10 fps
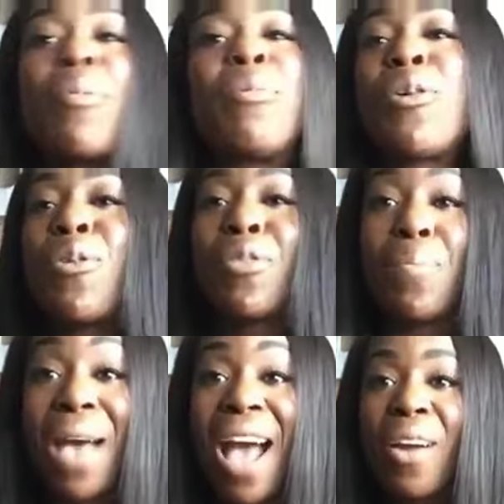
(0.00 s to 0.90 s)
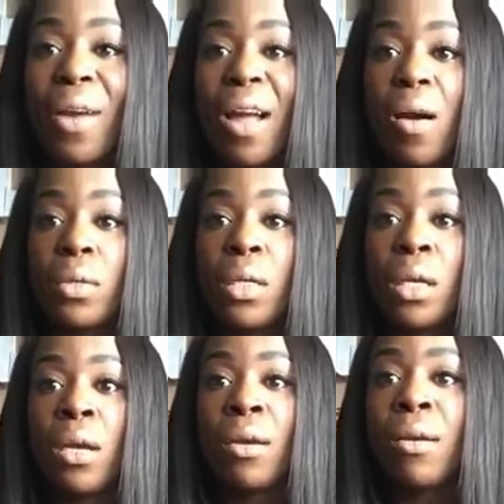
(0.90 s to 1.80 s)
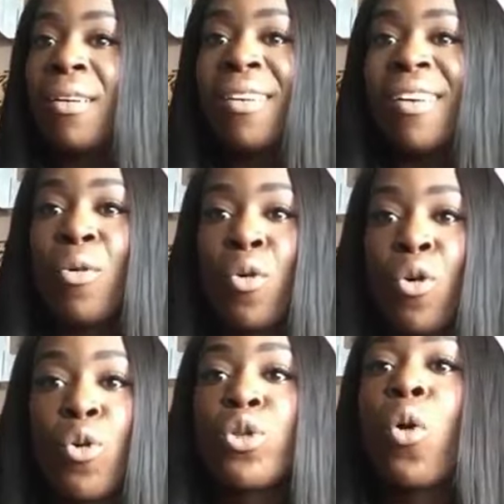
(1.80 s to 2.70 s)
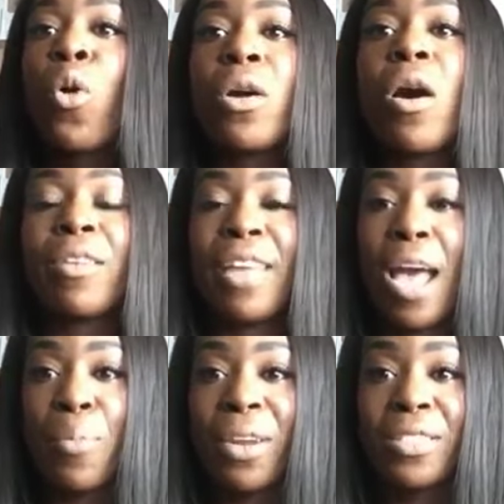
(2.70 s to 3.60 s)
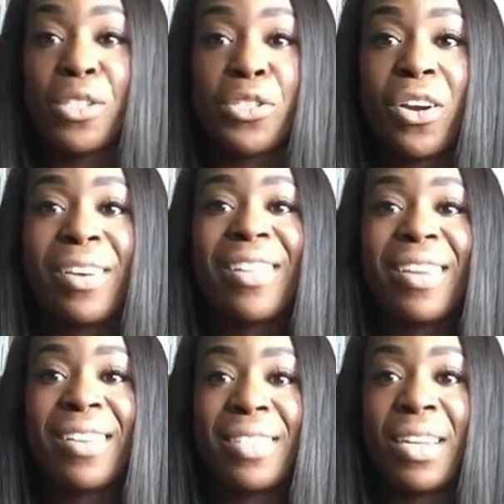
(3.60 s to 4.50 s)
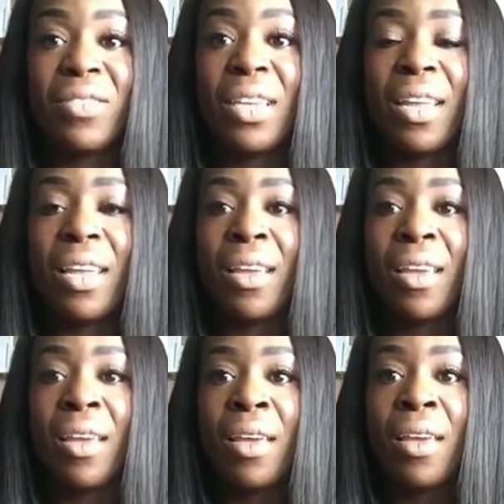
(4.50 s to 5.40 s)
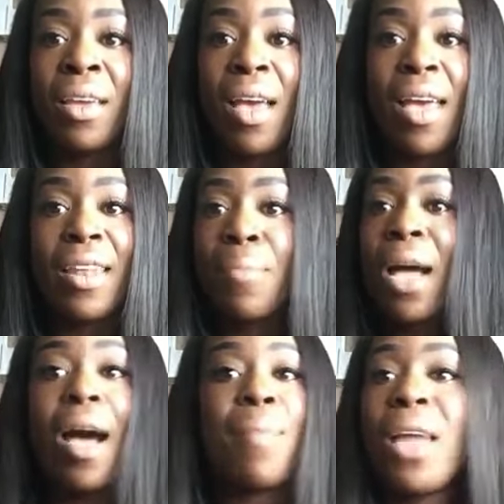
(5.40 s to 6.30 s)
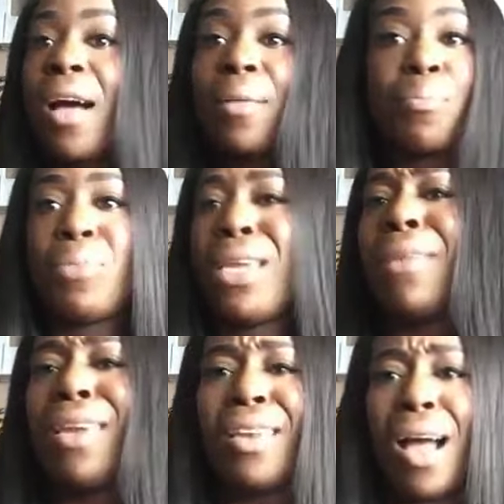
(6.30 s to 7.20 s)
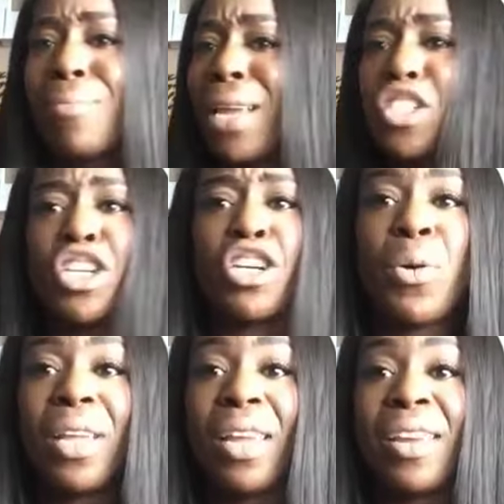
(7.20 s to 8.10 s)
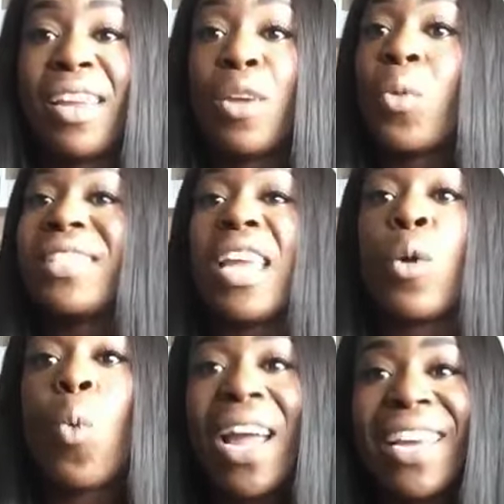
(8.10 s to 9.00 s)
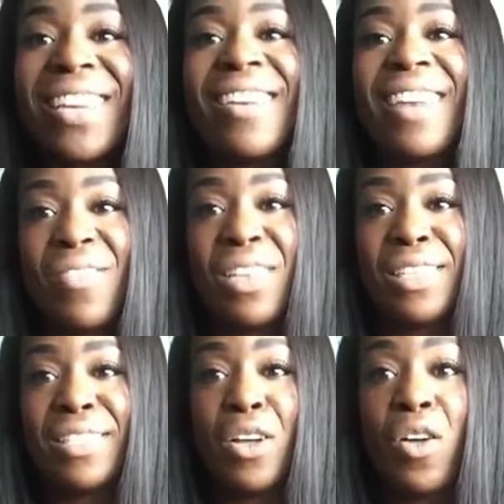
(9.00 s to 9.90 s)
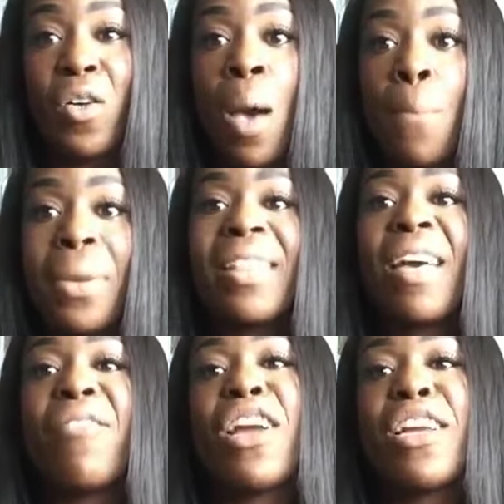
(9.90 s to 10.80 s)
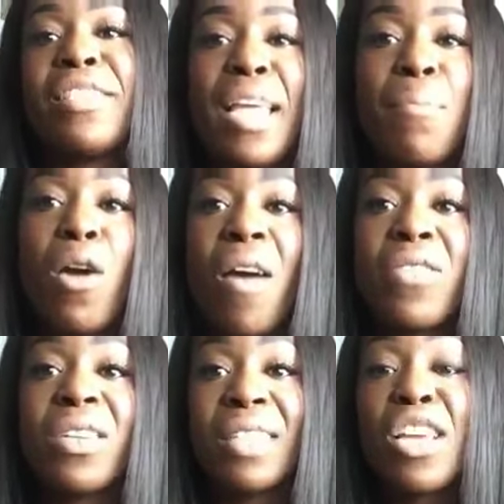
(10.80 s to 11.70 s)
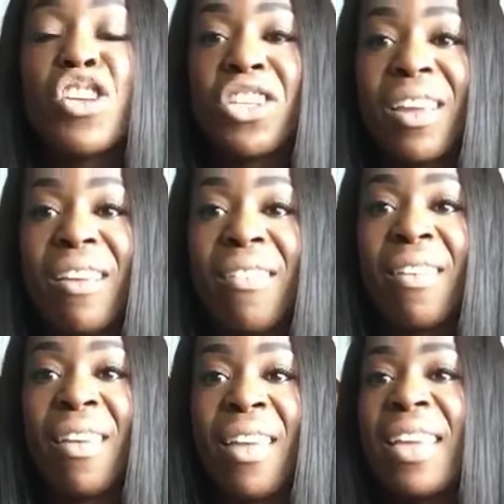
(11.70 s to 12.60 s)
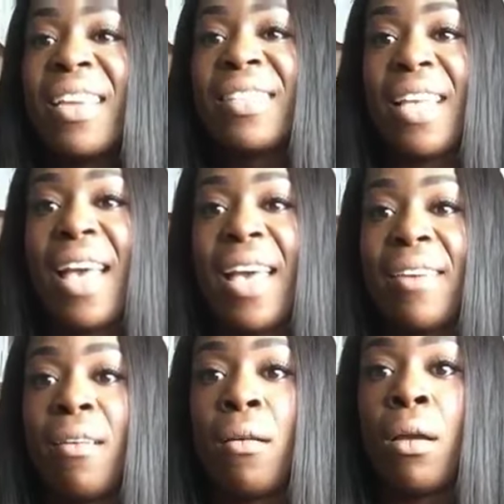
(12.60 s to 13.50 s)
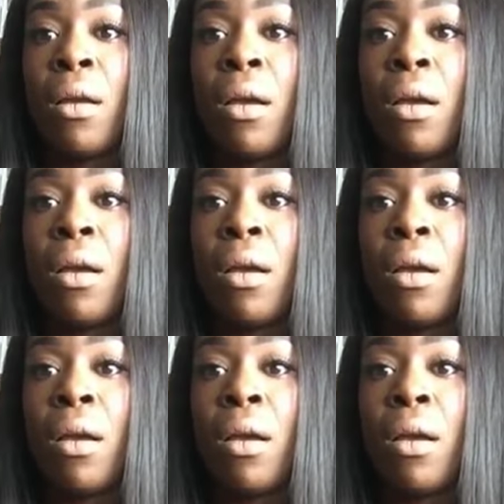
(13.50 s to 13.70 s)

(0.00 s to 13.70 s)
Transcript: lot of people don't know the background. Who told Colin Kaepernick to start kneeling instead of sitting? And I'm not, I'm not being mean. I'm not sugarcoating it. It was a white Navy SEAL. But in that very same conversation, he said,